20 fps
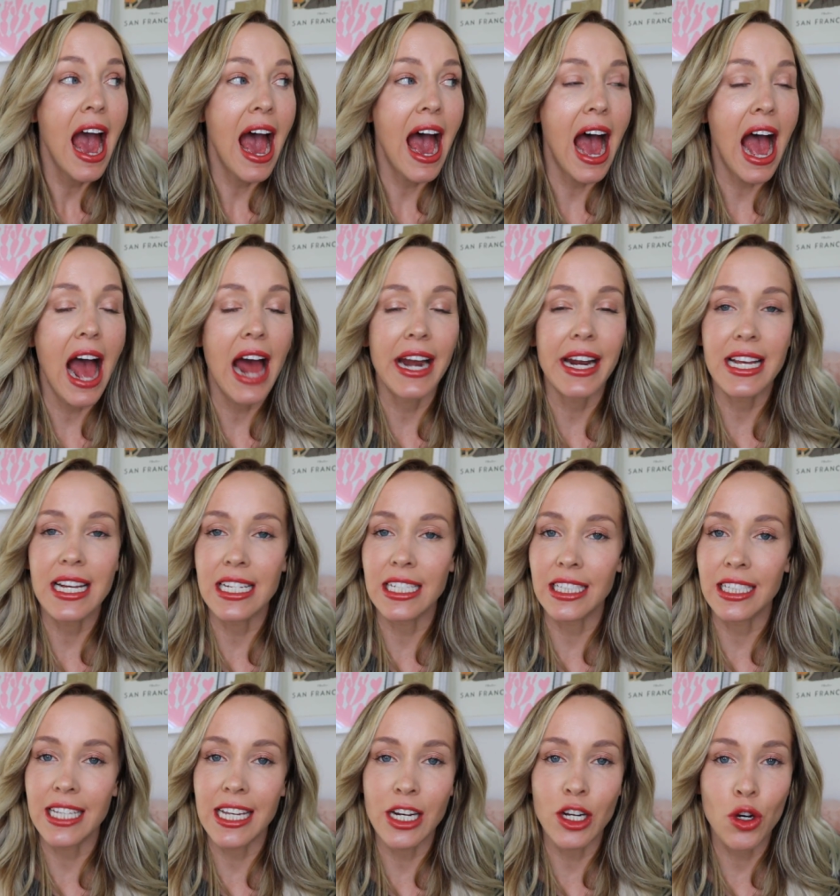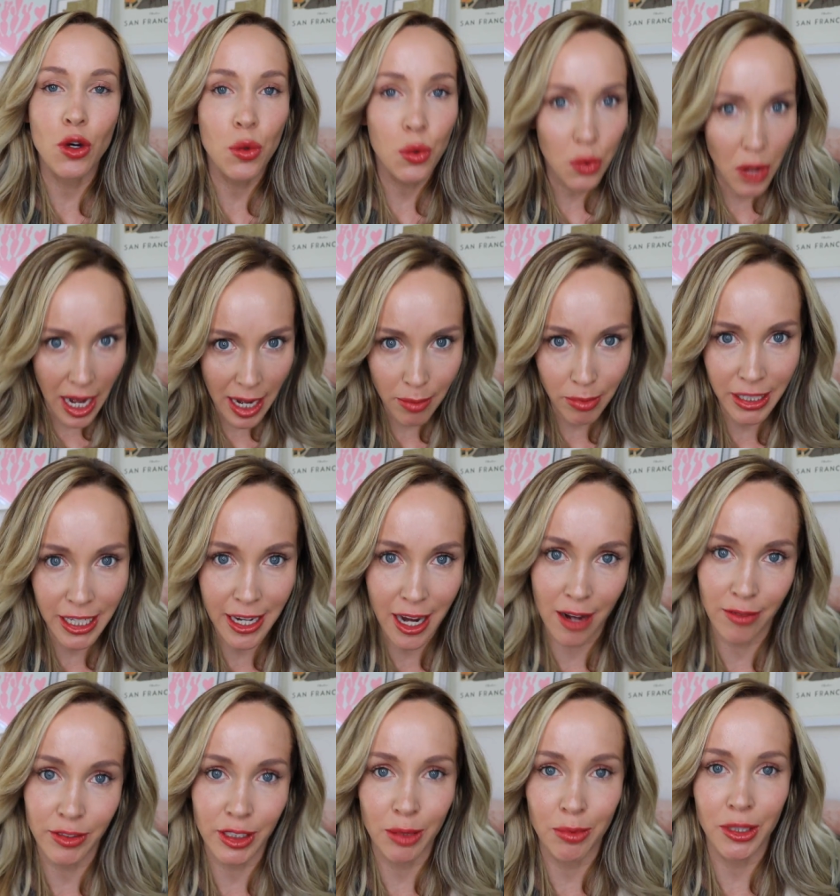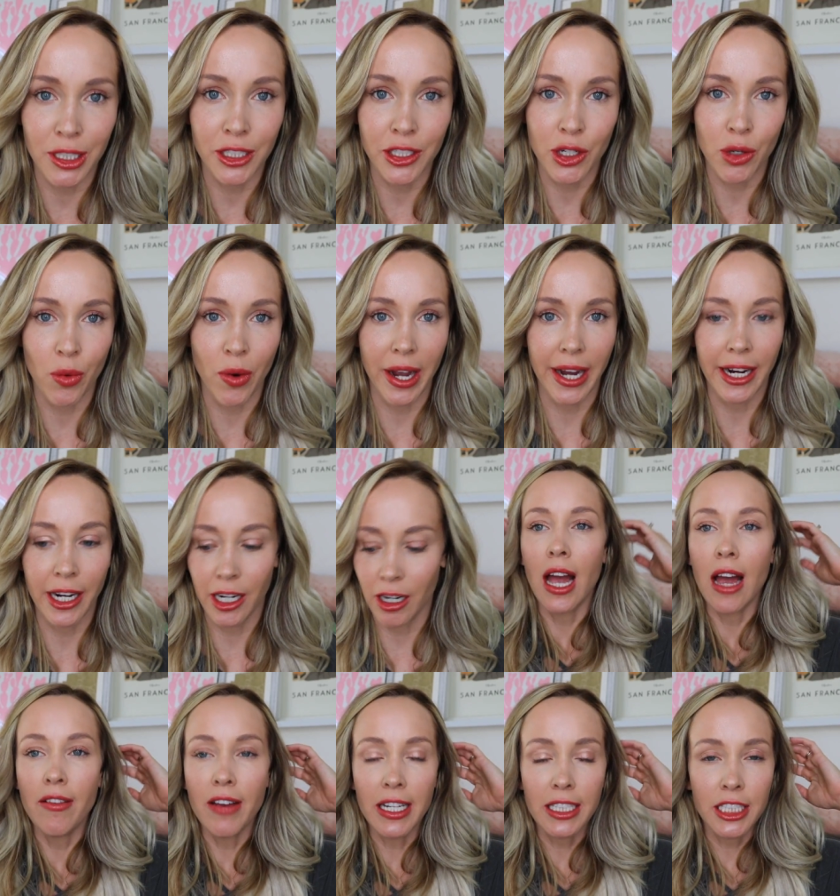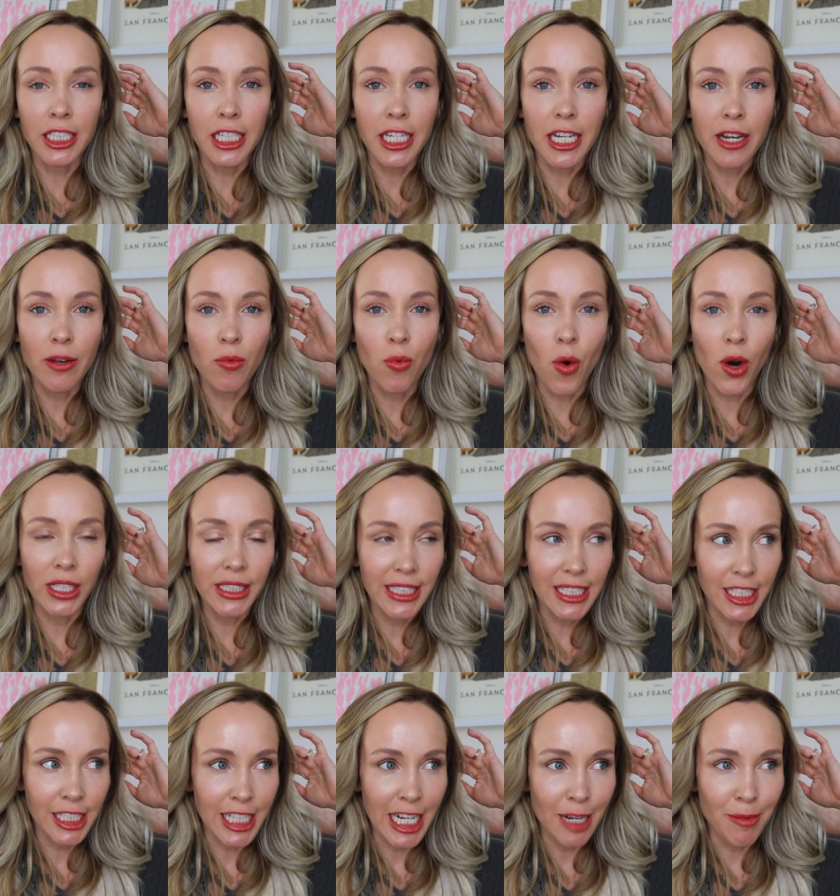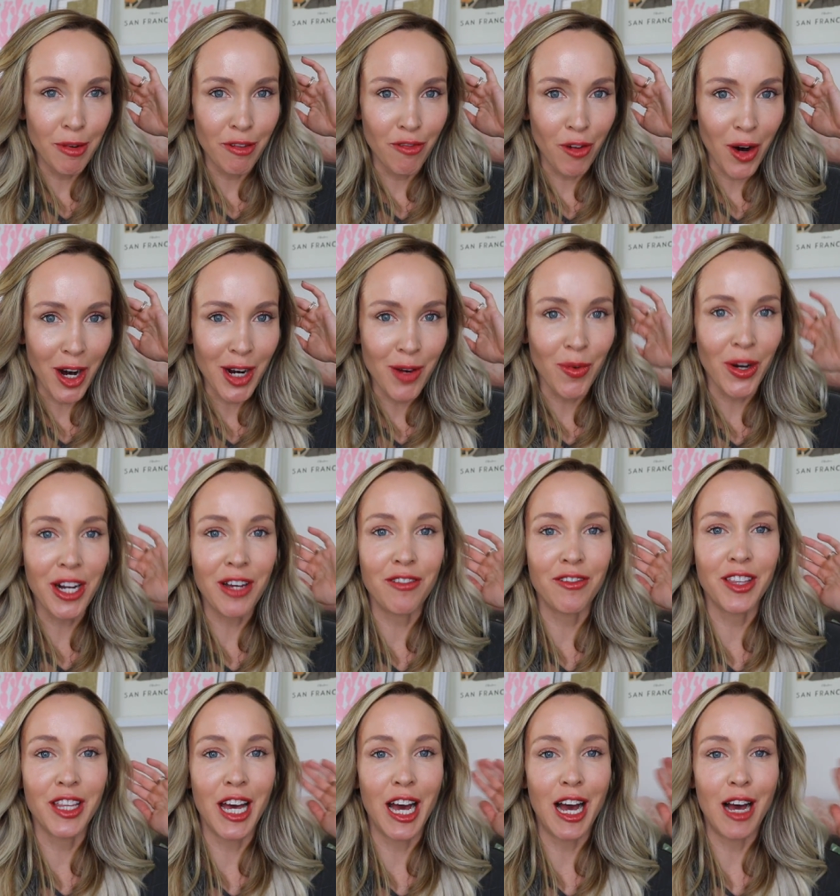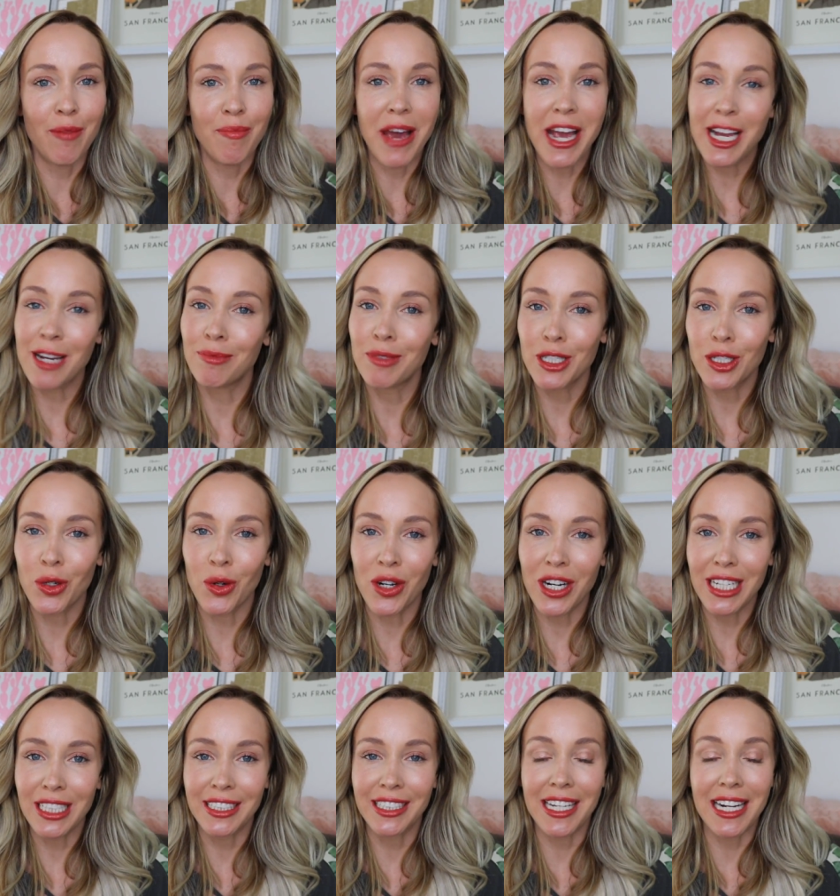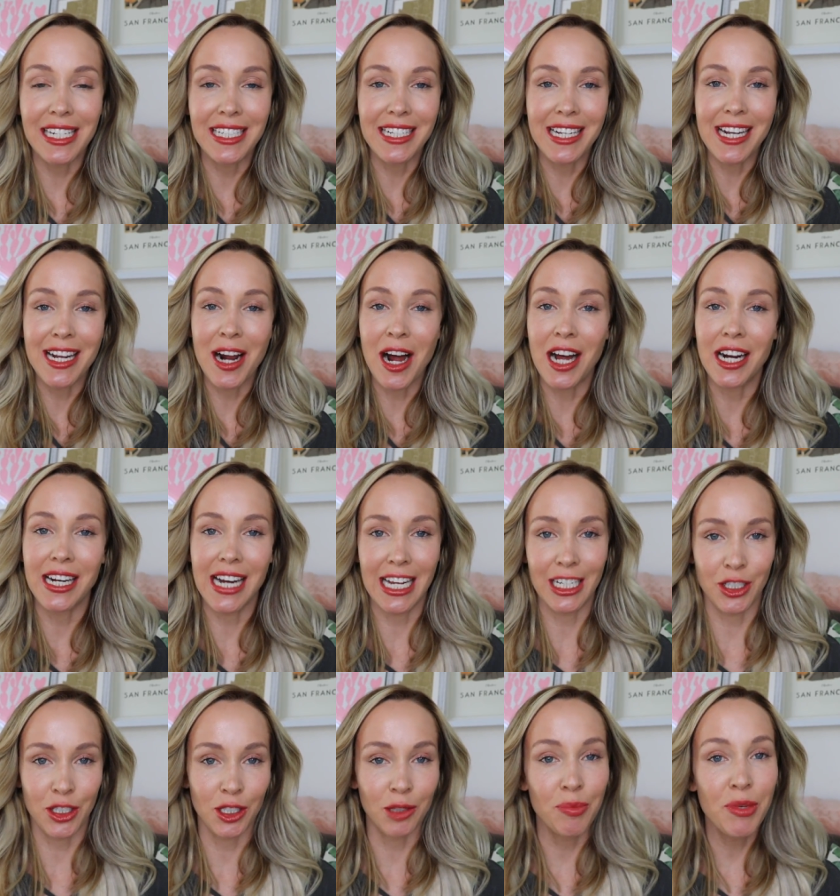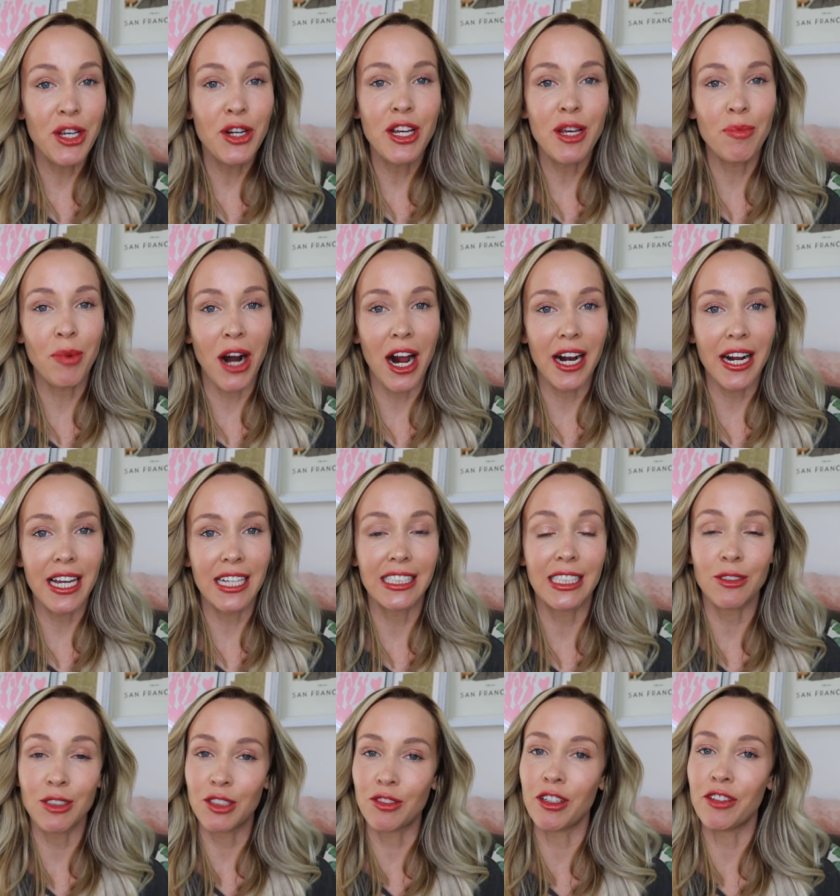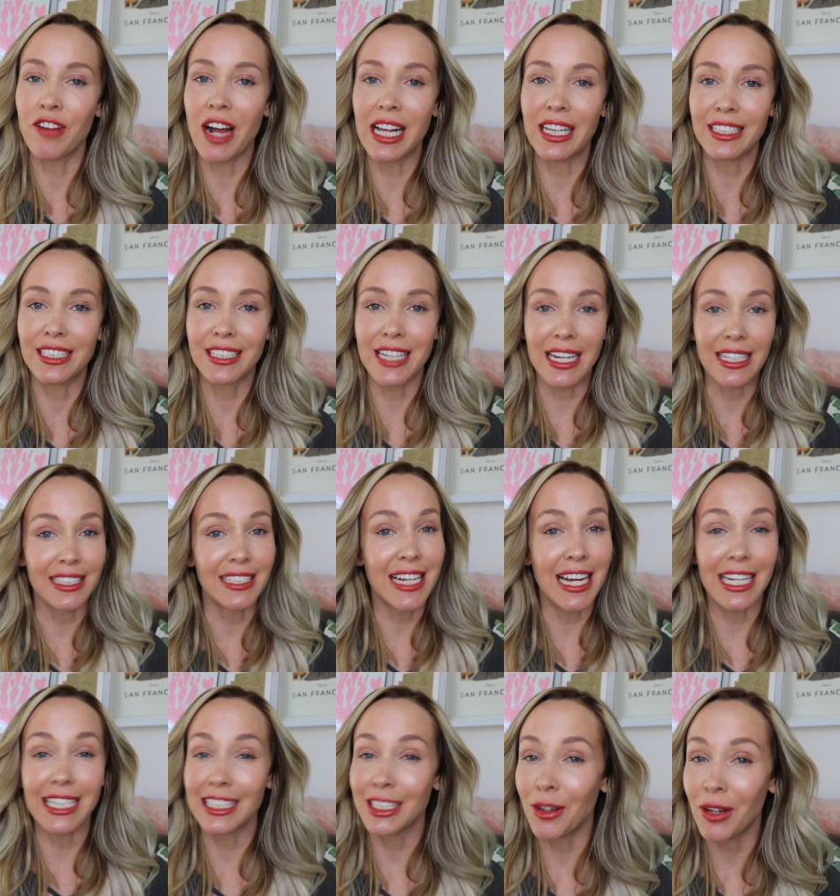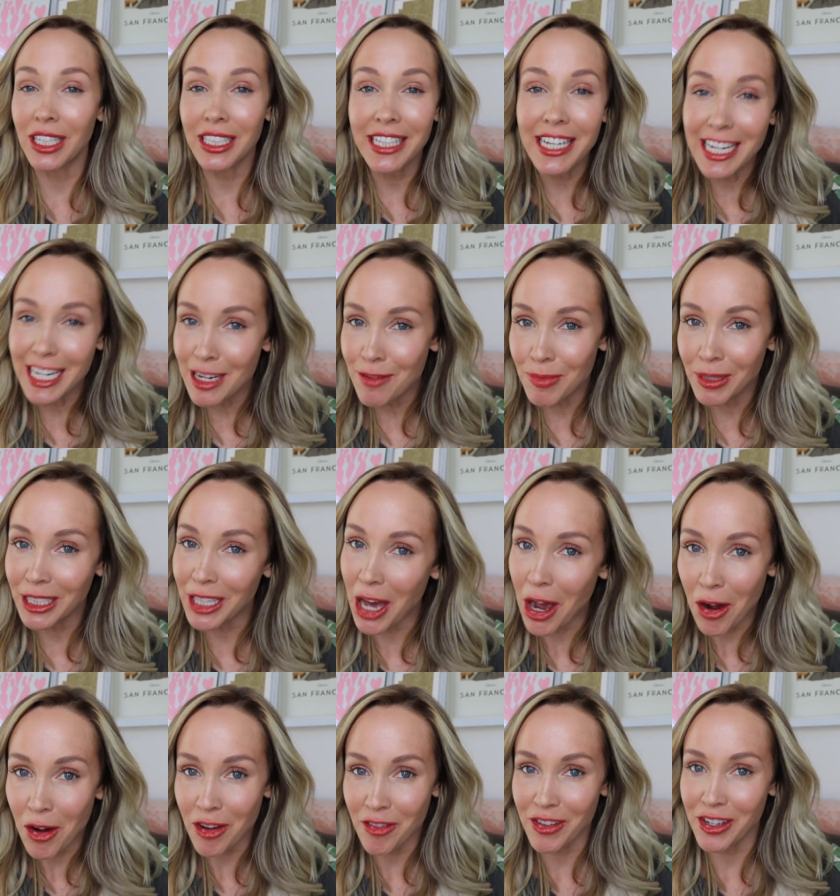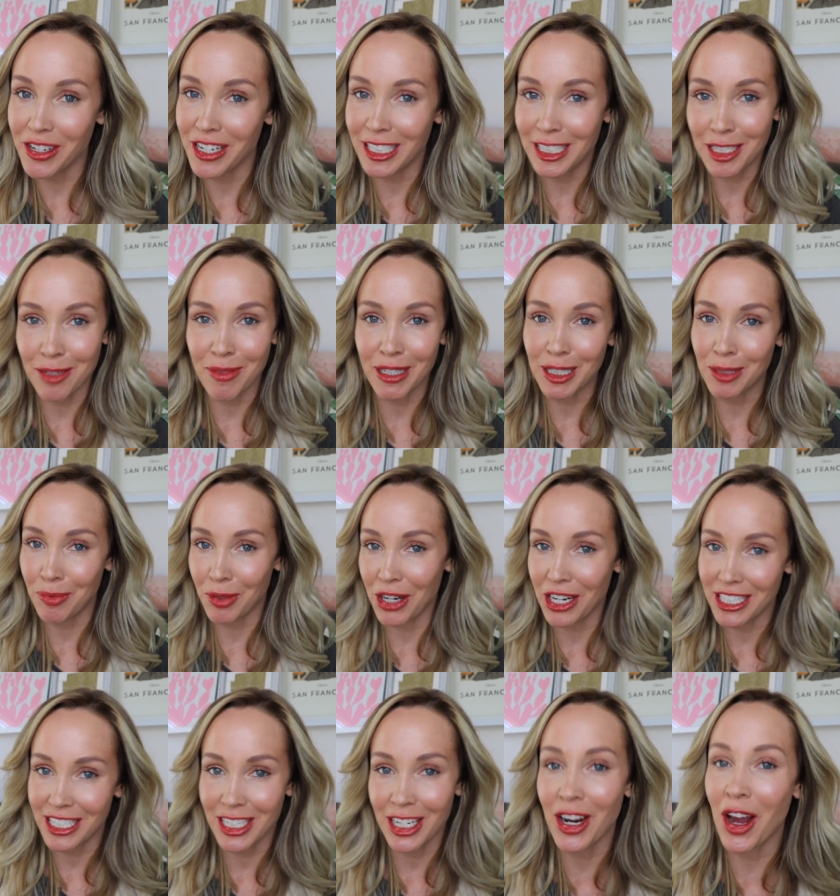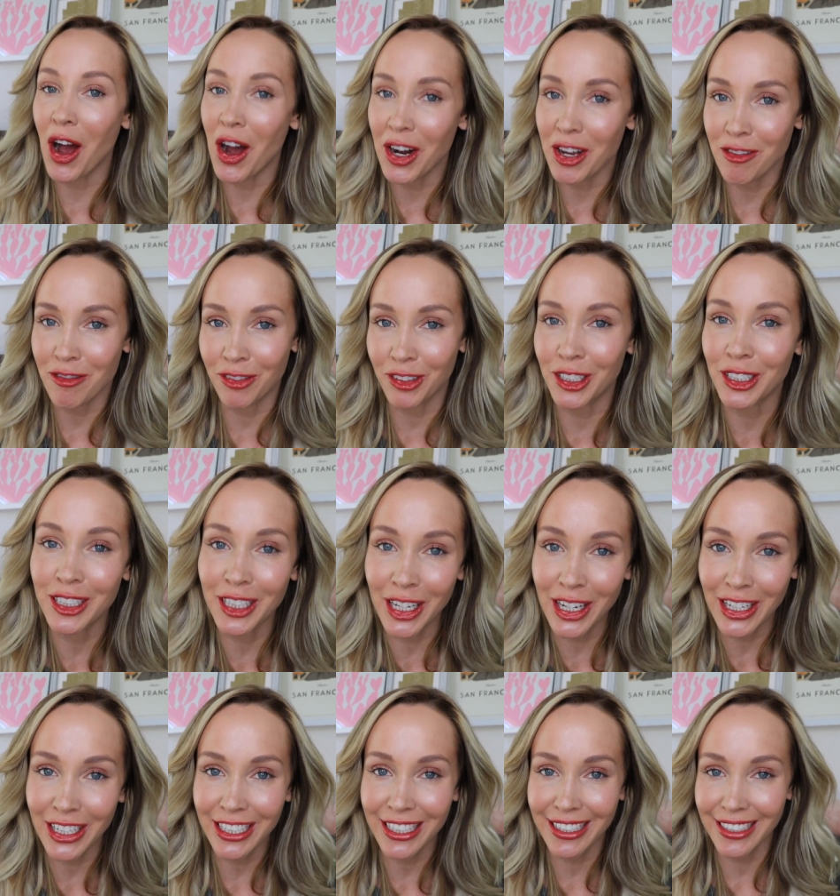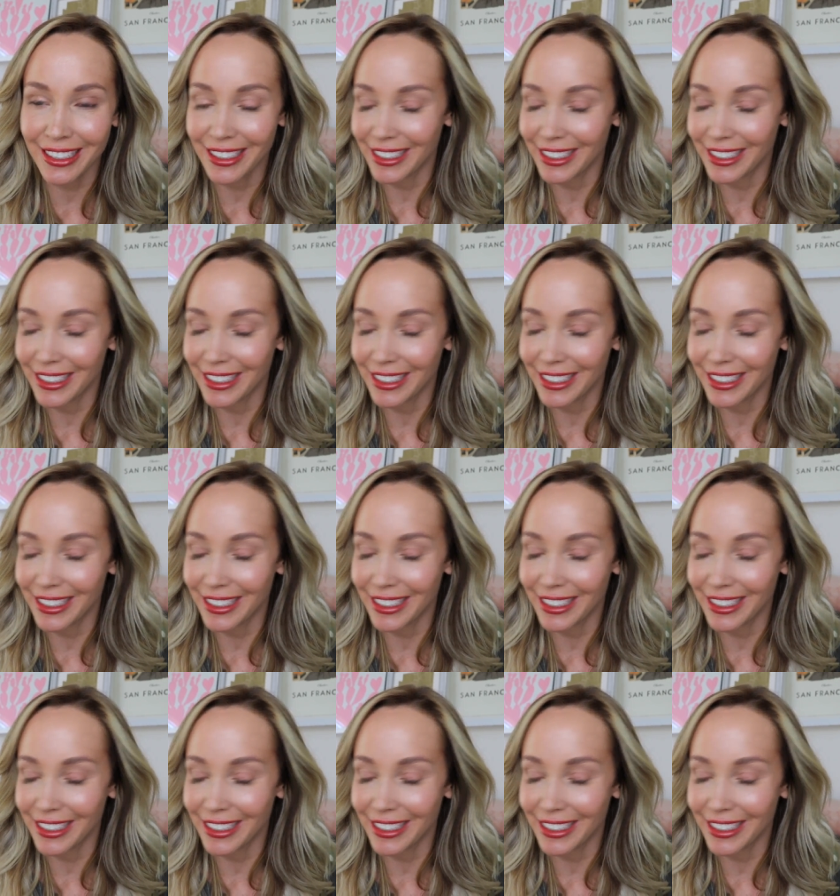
and is incredibly comfortable to wear. I've actually worn this shade before in one of the makeup tutorials that I did on natural beauty products. It was for Valentine's Day, so I'll link it below if you need some inspiration on a full look.